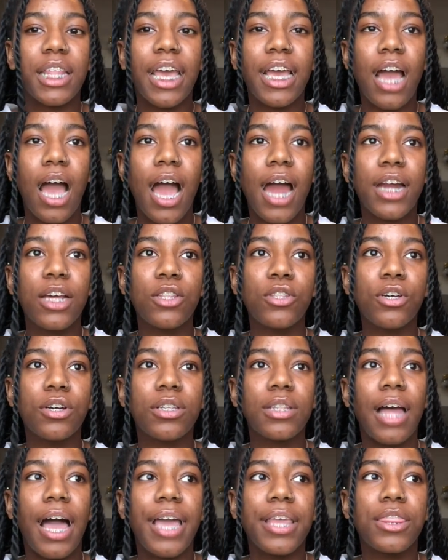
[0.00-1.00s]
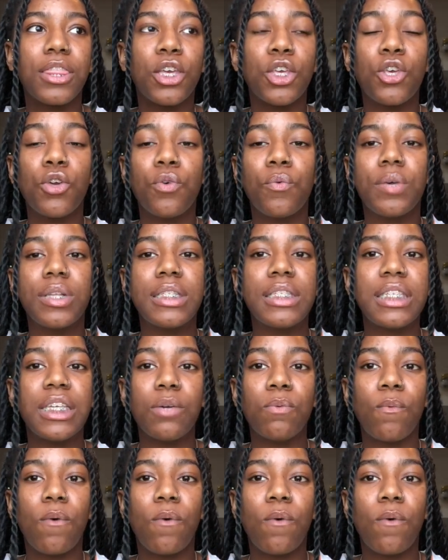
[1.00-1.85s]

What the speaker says: they kind of look like the UNC